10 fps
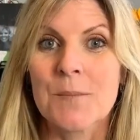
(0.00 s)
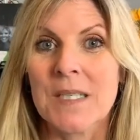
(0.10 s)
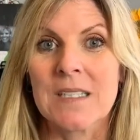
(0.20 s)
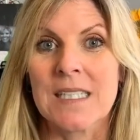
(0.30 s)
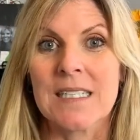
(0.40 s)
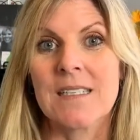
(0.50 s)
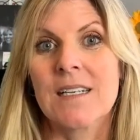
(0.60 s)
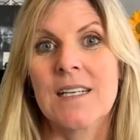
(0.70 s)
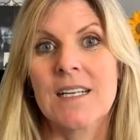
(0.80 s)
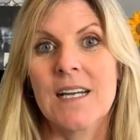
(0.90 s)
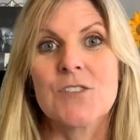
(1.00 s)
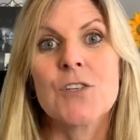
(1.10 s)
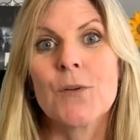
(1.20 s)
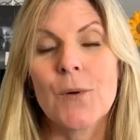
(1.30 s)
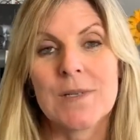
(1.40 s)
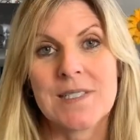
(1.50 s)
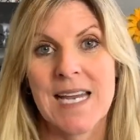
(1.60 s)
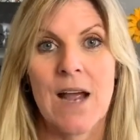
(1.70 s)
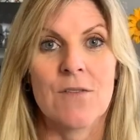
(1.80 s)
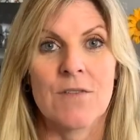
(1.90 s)
building two doors
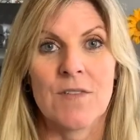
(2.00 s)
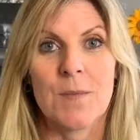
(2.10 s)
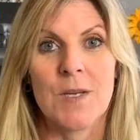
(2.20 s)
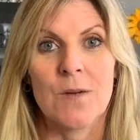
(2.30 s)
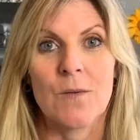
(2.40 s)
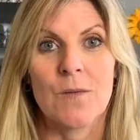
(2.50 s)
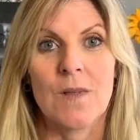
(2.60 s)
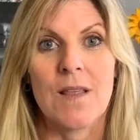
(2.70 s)
down from you.